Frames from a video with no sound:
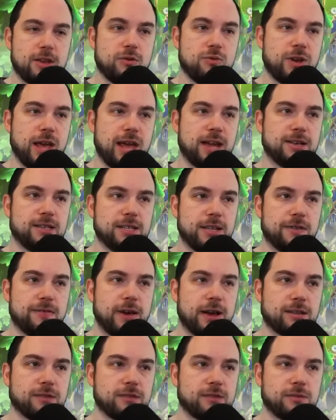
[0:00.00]
You gain
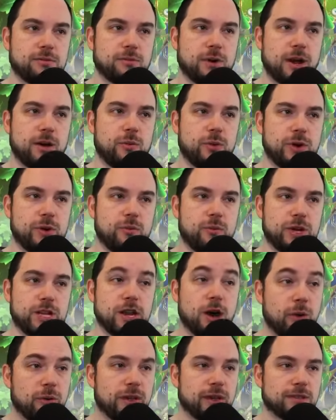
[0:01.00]
defense, right? We
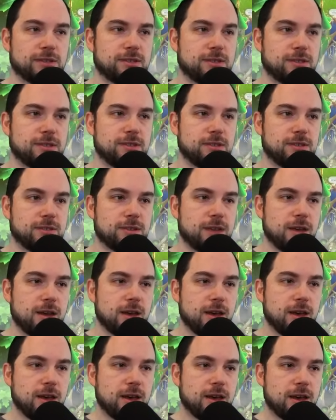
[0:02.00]
know this. This is
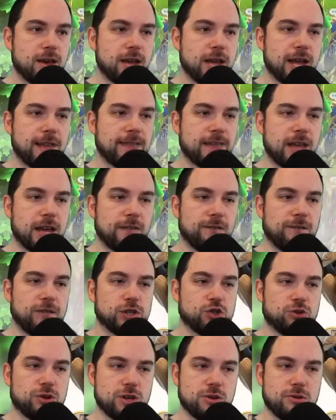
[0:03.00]
in the
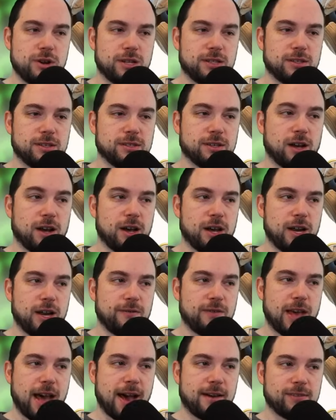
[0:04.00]
infantry unit design,
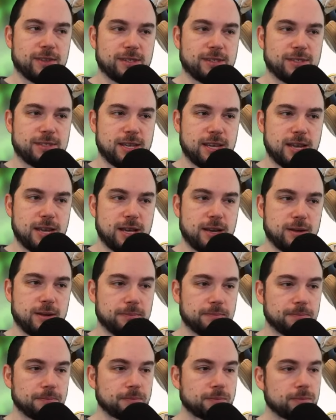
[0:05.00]
if you haven't seen.